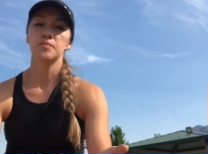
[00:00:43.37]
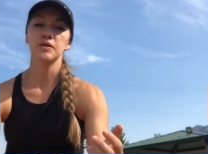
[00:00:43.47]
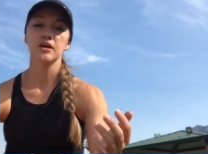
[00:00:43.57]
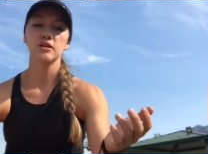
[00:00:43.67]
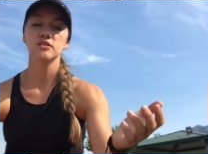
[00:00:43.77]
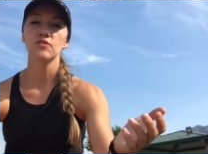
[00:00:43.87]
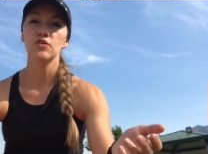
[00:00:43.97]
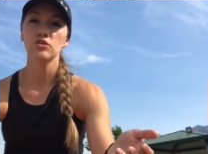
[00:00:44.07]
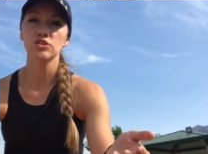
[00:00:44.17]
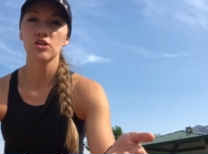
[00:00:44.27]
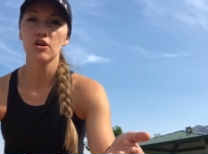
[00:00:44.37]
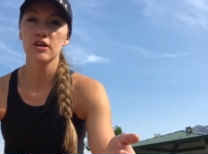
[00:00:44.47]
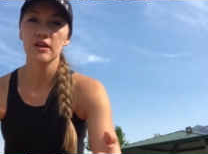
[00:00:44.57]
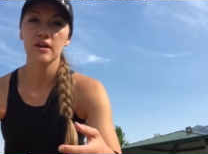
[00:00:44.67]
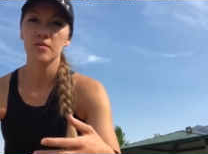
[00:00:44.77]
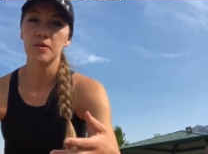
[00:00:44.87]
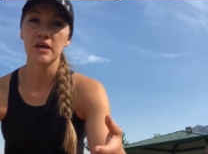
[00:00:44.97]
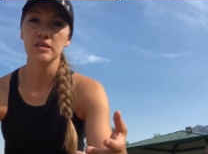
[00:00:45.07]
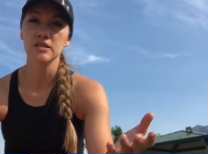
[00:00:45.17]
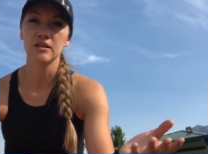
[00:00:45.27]
Because if you're starting at a
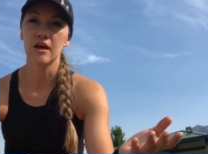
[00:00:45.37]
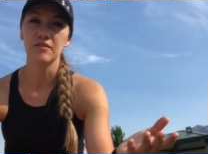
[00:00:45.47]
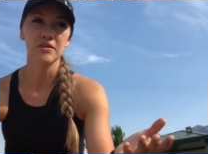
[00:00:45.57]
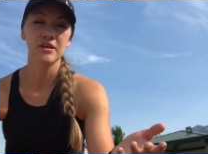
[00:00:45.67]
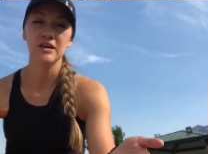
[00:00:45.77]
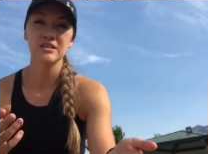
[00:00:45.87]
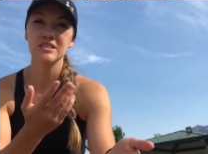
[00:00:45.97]
pace and level that